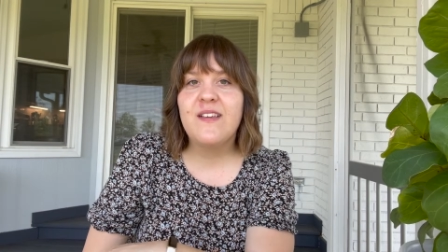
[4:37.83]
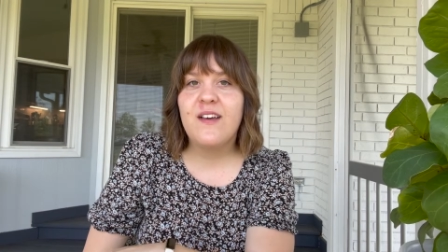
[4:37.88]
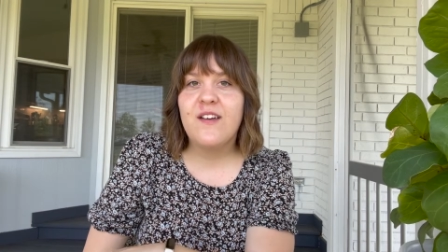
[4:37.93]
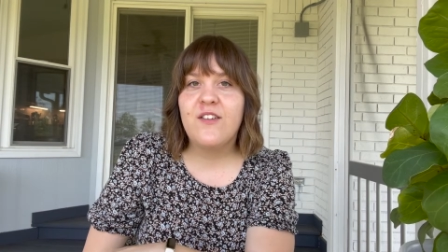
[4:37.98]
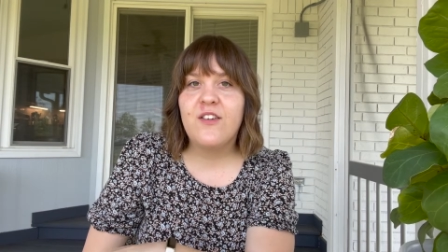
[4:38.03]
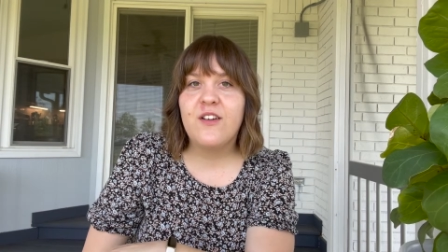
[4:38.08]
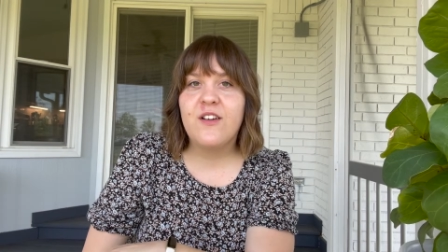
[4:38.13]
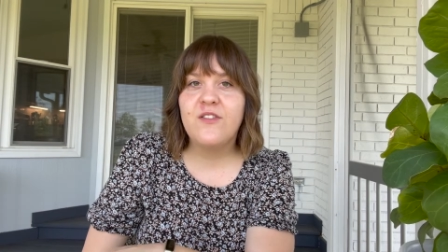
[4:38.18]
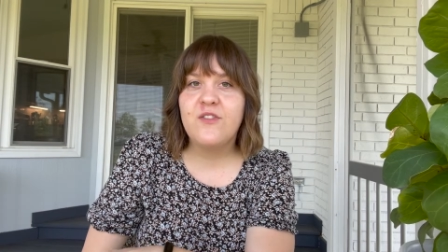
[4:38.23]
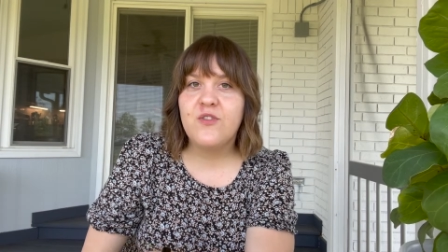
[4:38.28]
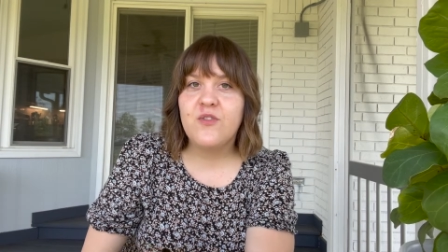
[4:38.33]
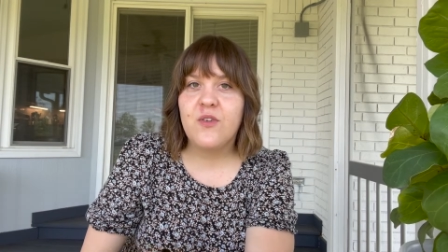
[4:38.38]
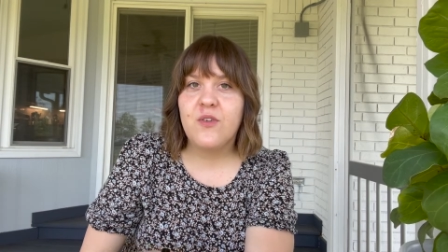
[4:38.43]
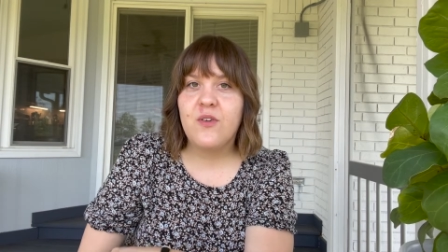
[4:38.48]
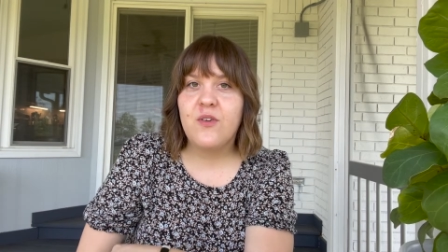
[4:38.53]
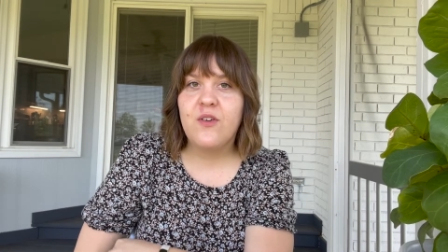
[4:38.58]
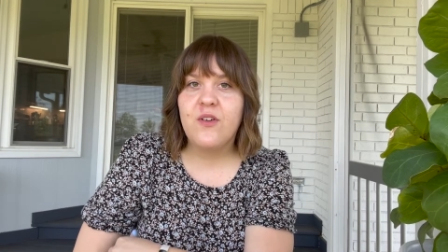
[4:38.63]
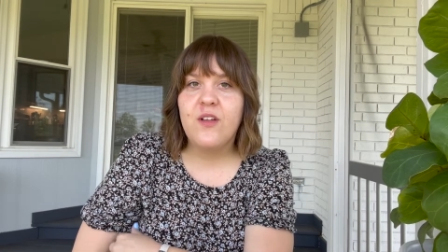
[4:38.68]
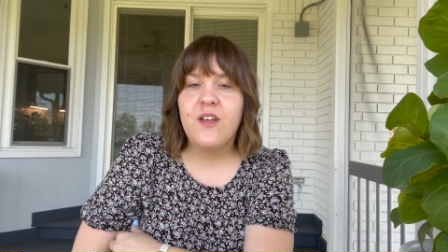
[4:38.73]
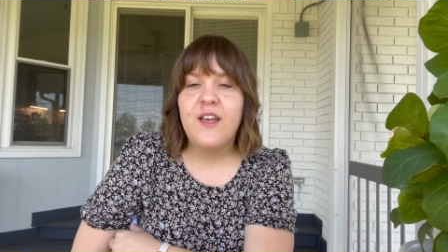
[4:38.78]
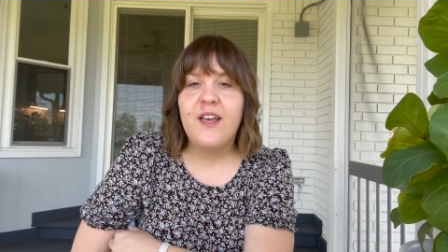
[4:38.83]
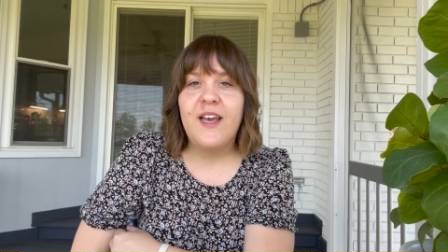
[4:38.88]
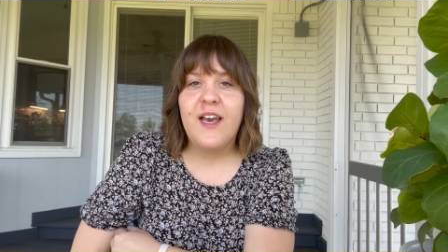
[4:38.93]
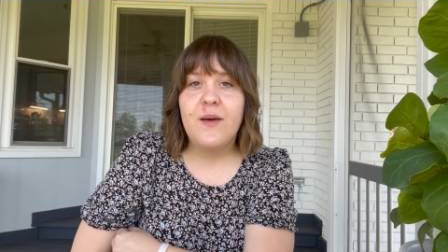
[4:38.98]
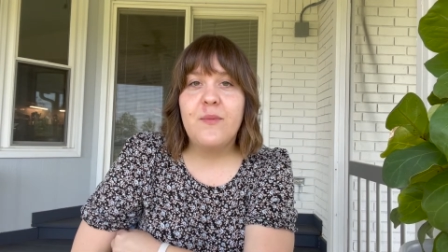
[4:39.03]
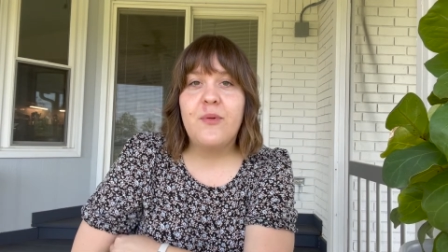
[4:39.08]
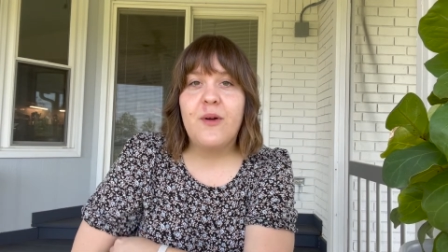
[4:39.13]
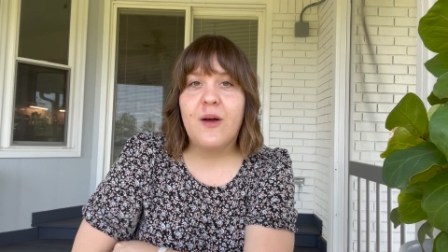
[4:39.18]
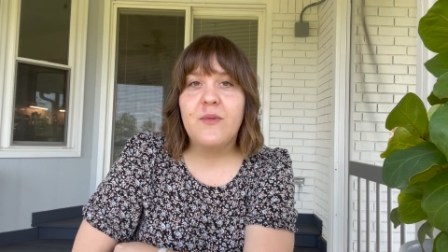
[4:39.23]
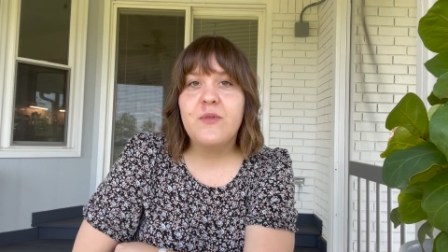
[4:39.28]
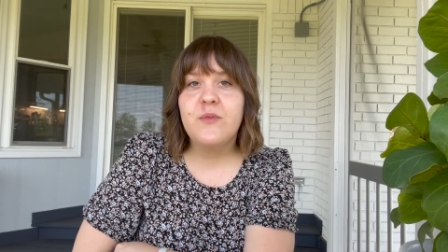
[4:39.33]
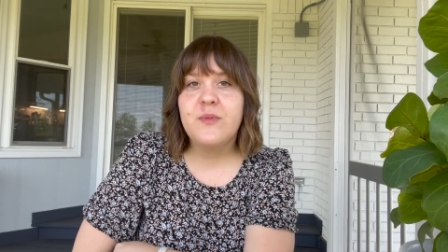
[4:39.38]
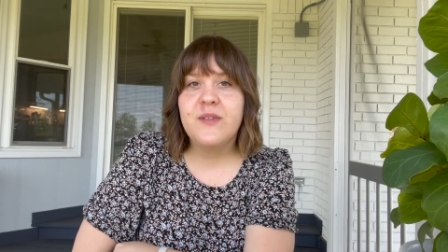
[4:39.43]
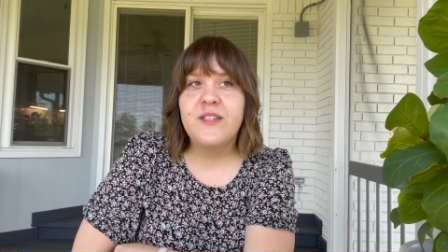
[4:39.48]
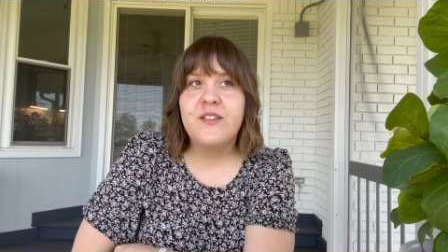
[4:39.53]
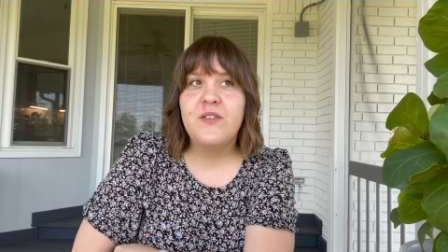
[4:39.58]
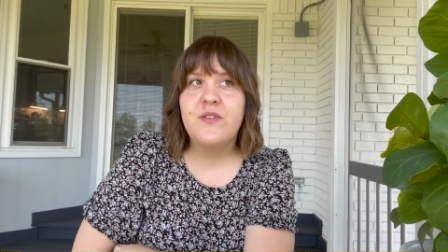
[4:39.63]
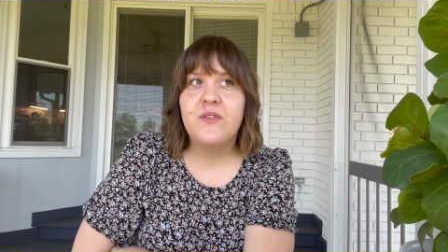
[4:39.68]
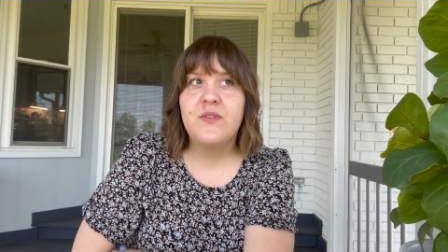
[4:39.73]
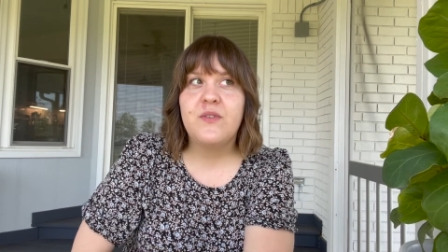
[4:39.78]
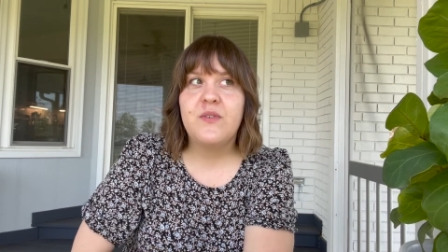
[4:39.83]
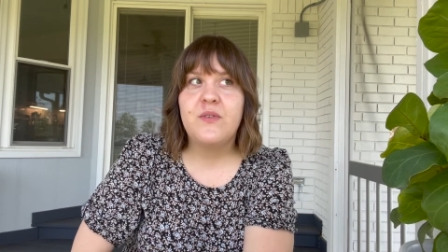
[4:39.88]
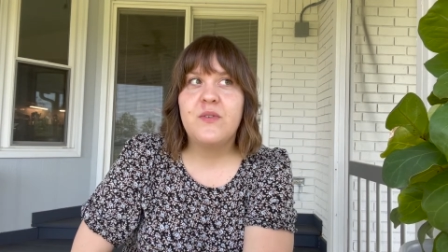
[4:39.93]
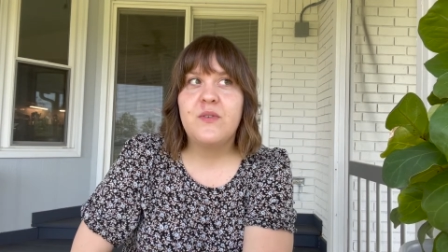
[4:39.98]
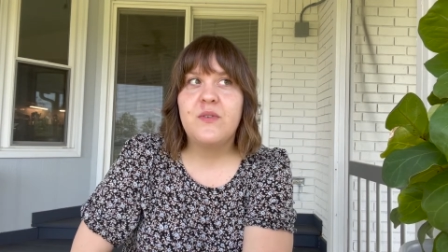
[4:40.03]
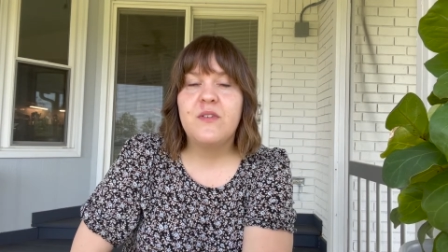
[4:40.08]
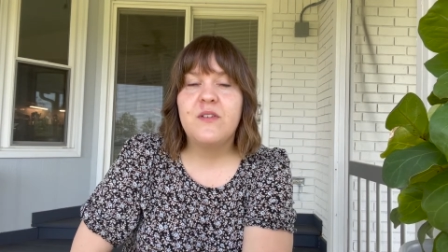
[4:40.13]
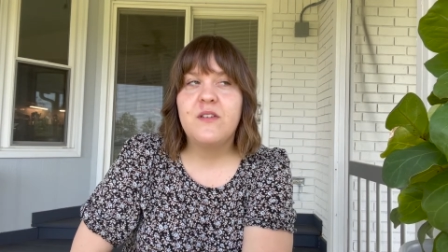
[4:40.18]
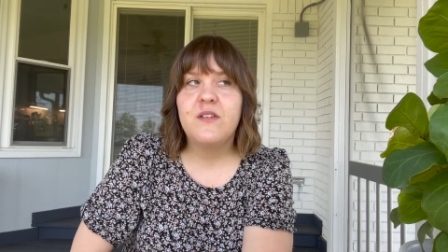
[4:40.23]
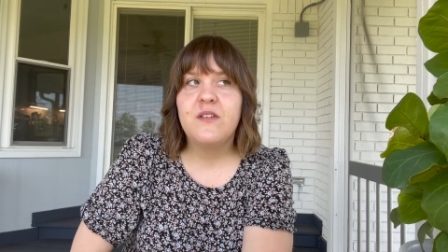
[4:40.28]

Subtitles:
under control and probably to